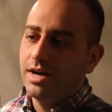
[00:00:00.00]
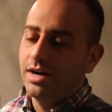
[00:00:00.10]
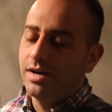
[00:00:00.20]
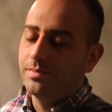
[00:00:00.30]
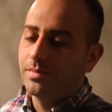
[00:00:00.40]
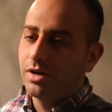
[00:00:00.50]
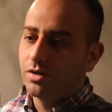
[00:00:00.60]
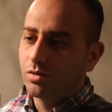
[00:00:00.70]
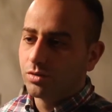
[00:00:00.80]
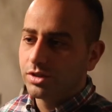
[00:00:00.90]
um,
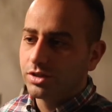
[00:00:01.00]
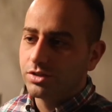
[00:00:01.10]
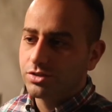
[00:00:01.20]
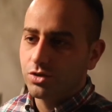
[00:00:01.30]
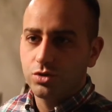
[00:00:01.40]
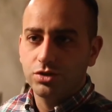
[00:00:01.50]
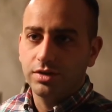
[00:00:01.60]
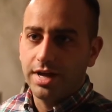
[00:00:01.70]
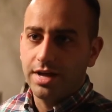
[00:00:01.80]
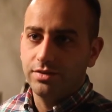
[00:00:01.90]
a, a, really good social
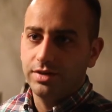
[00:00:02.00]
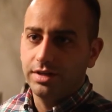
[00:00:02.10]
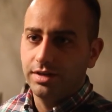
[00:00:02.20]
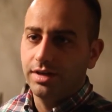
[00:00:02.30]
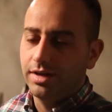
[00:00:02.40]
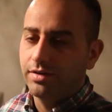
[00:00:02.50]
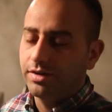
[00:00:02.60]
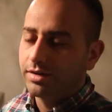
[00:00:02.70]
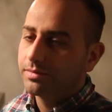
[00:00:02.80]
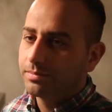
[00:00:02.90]
gathering uh,
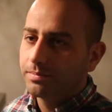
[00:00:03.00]
area.